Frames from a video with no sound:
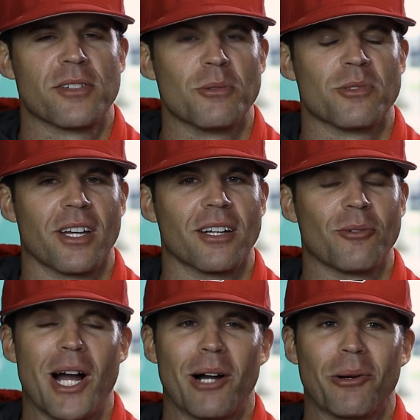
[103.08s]
So it was
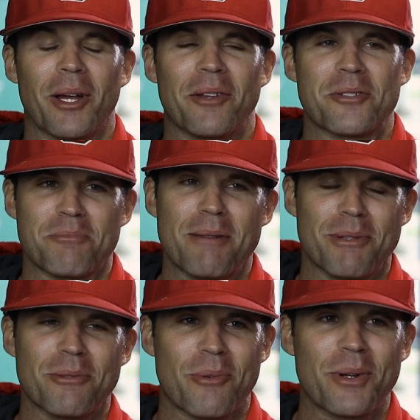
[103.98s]
like, wow, okay, this might
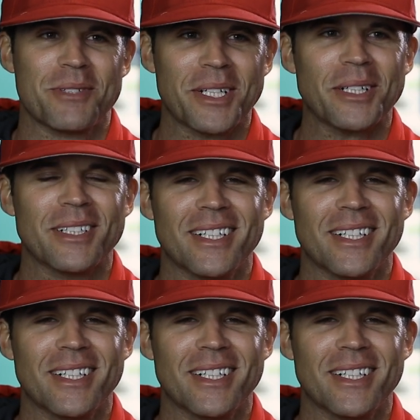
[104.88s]
be the real deal.